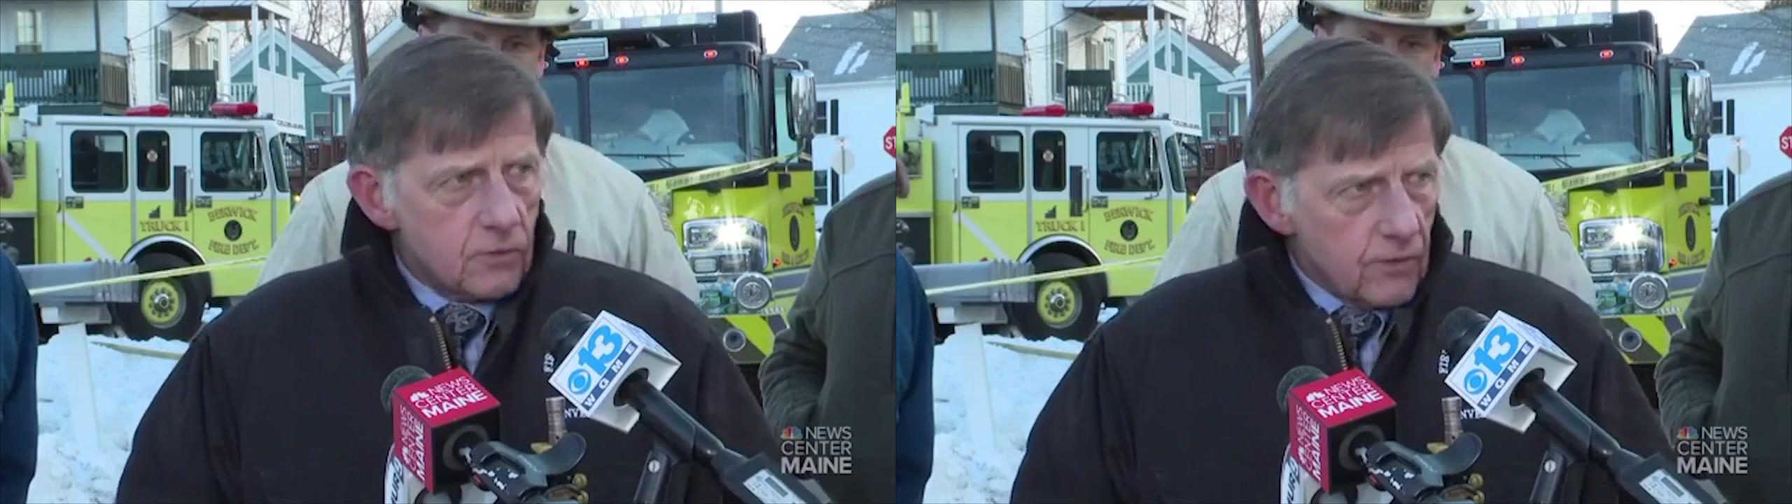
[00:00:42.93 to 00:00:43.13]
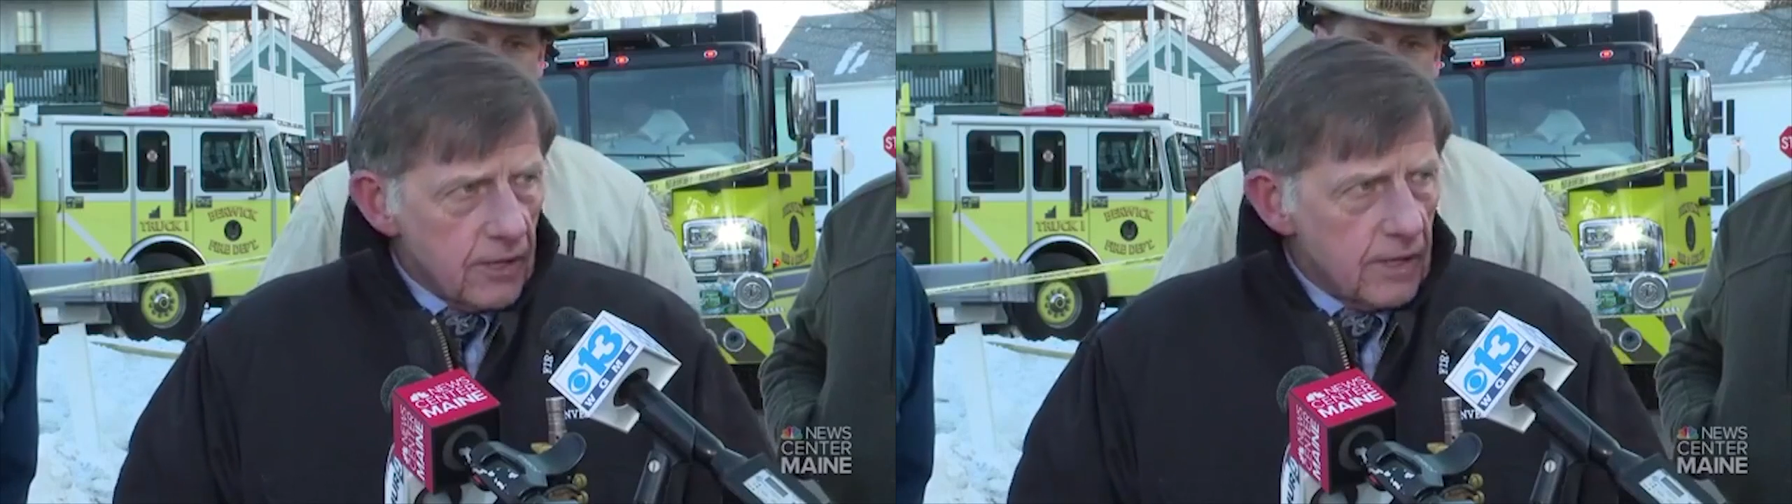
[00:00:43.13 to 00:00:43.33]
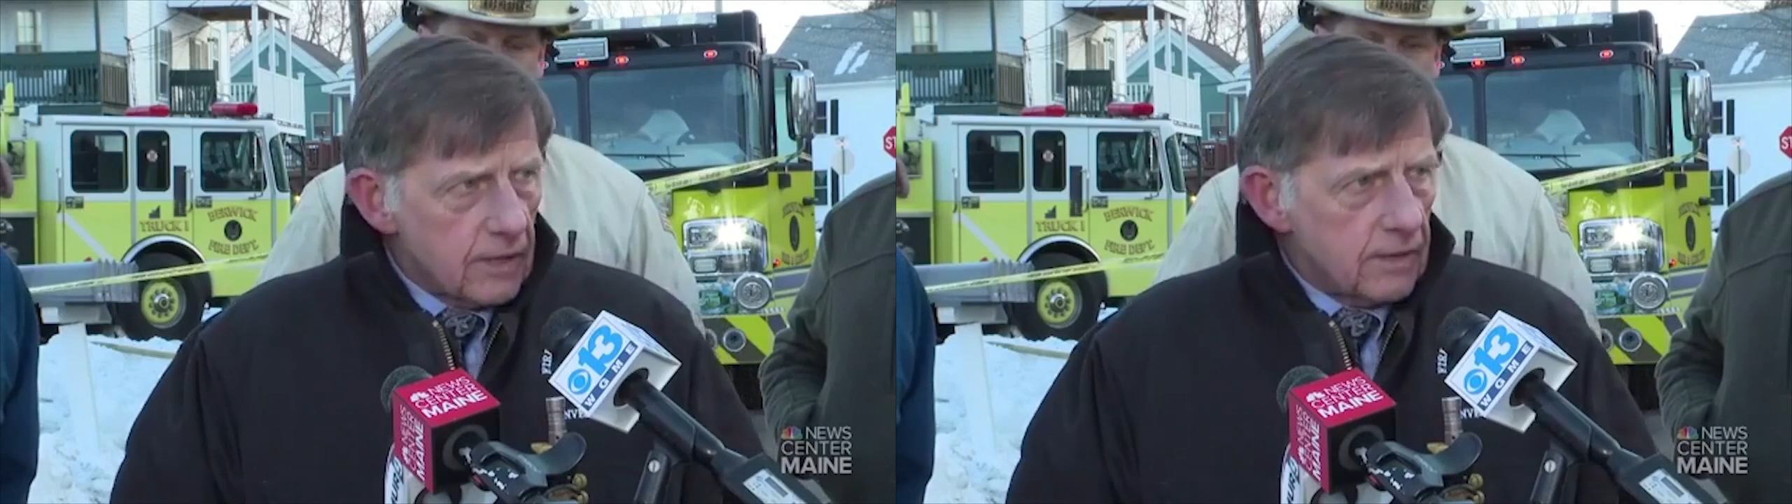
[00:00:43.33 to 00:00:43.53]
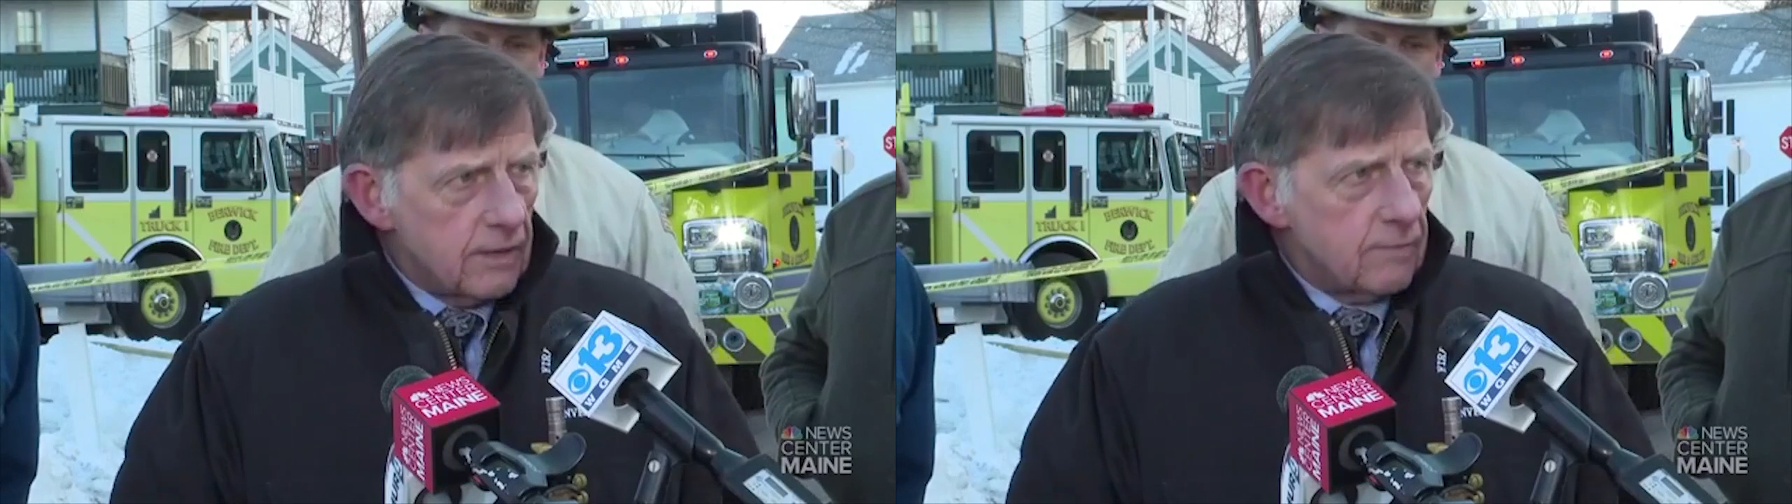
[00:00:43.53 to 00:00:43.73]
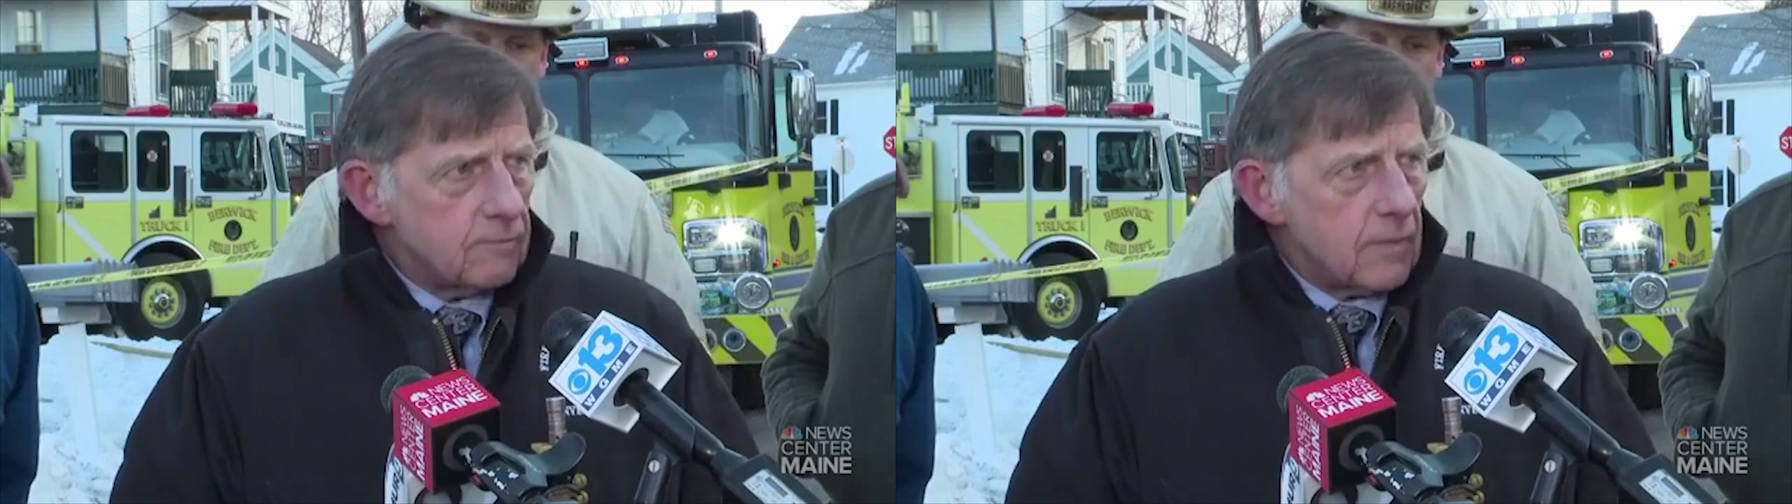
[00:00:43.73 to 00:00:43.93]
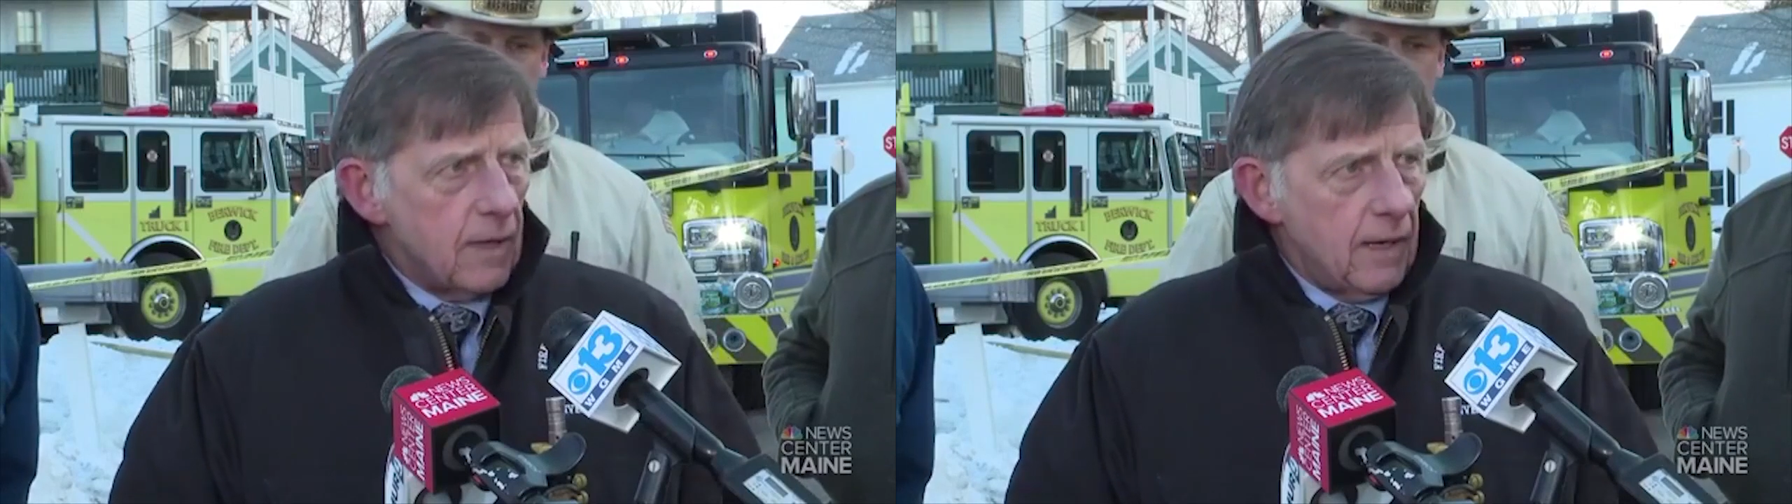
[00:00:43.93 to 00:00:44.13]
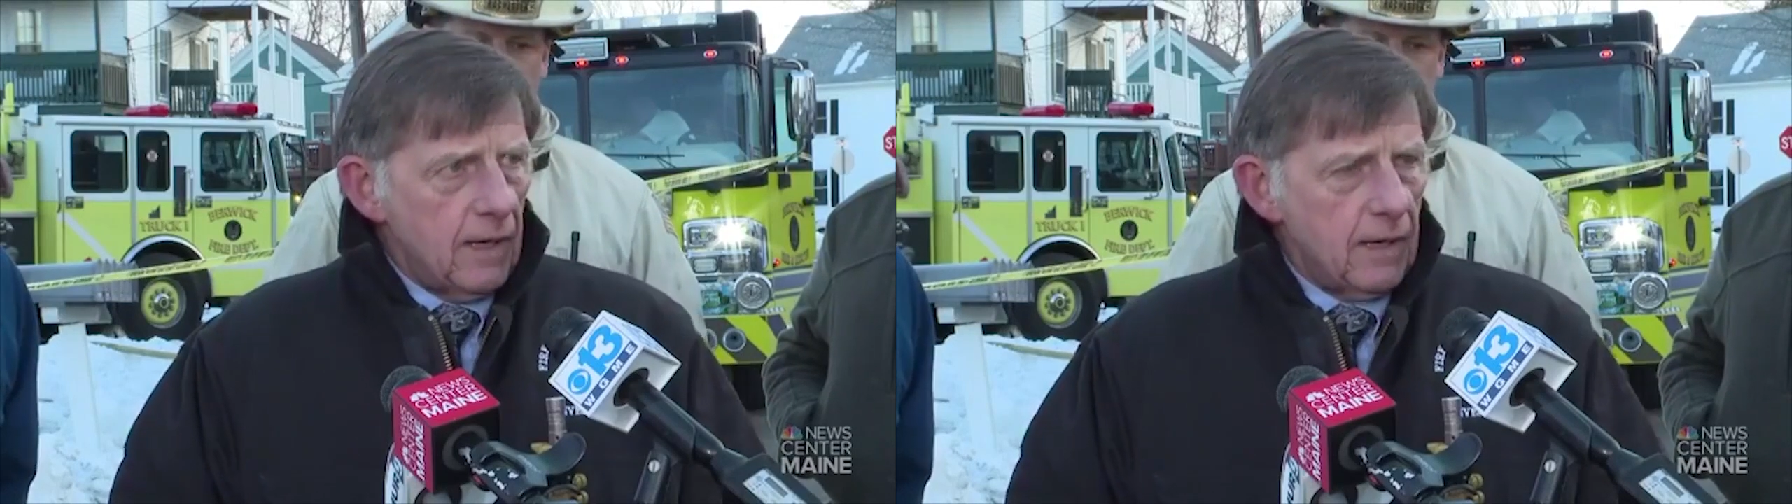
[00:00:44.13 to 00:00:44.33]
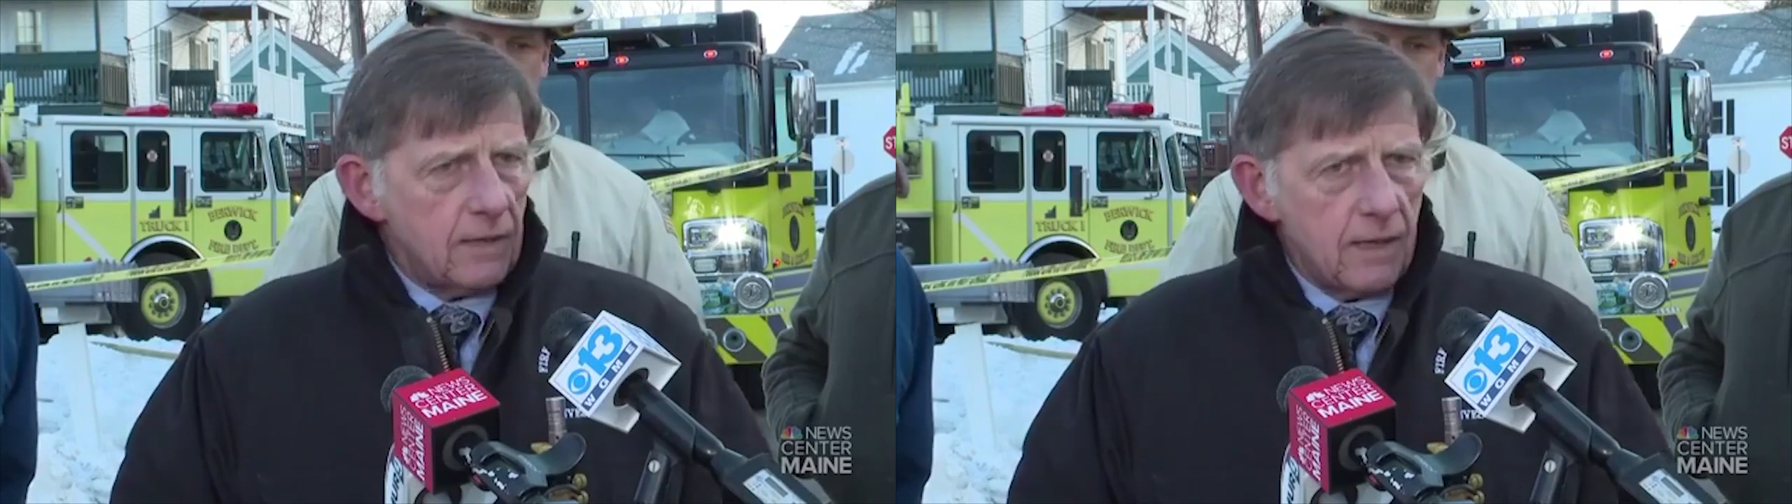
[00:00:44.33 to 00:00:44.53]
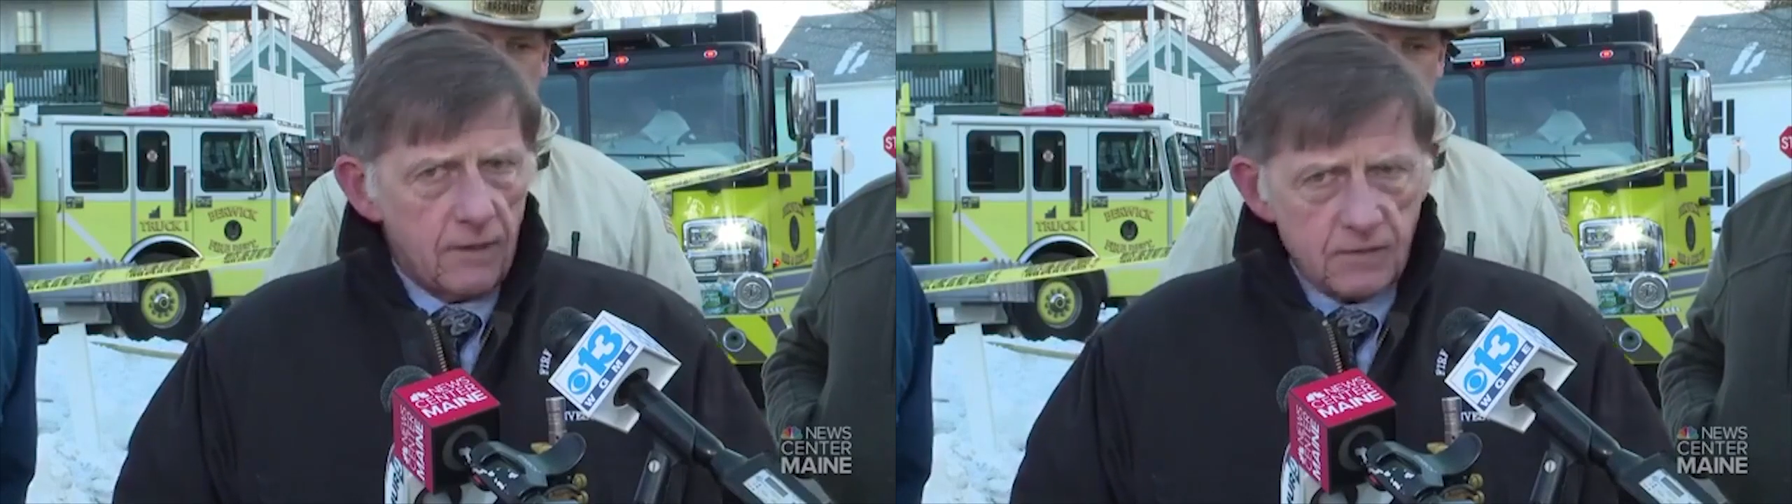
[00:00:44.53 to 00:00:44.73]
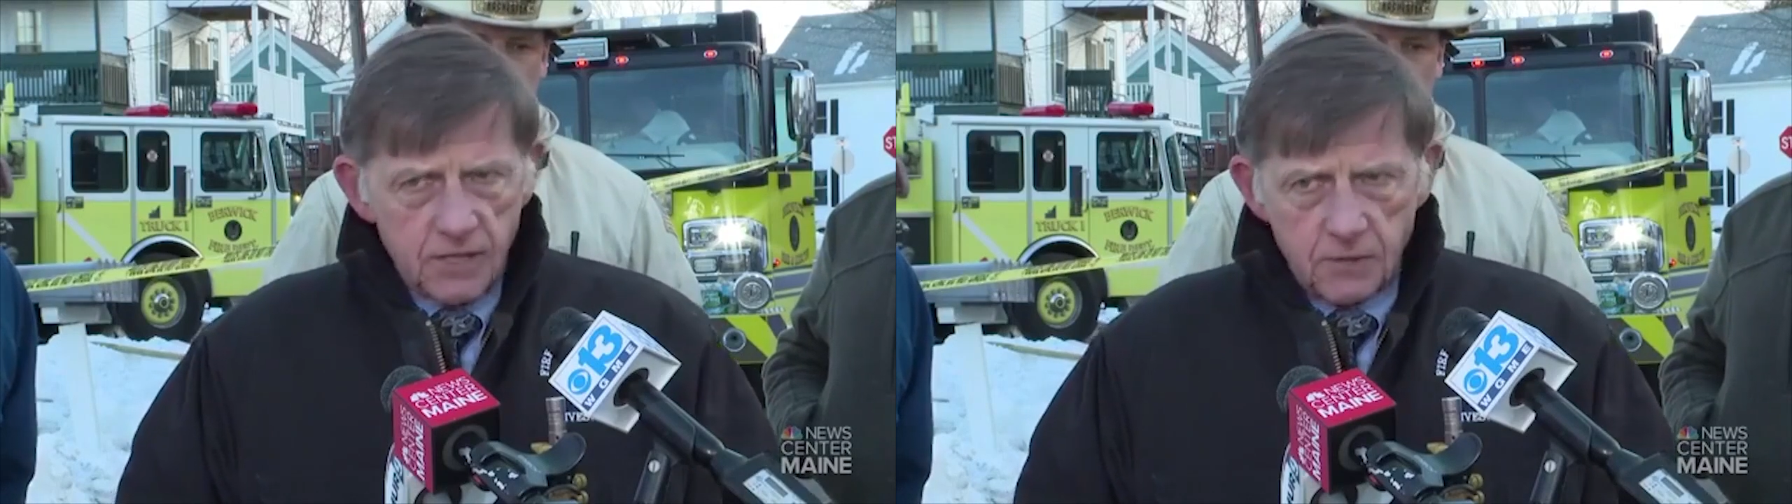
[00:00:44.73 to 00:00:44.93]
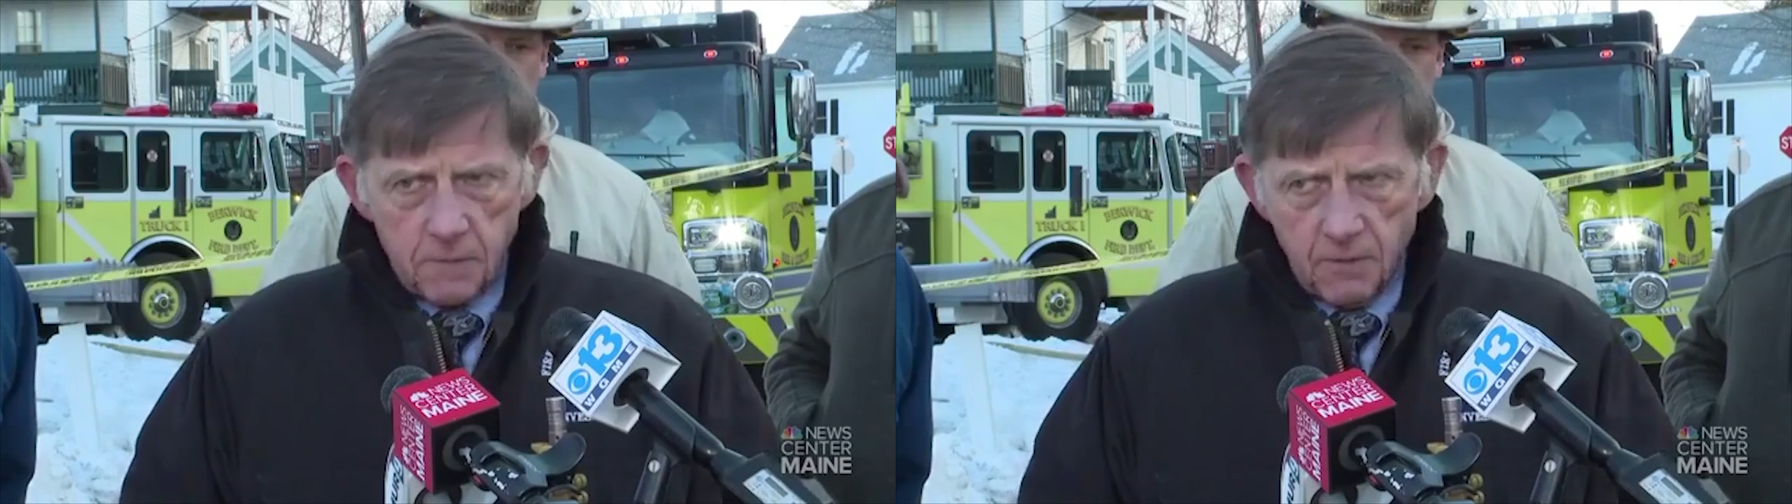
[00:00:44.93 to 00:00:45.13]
treated, and have since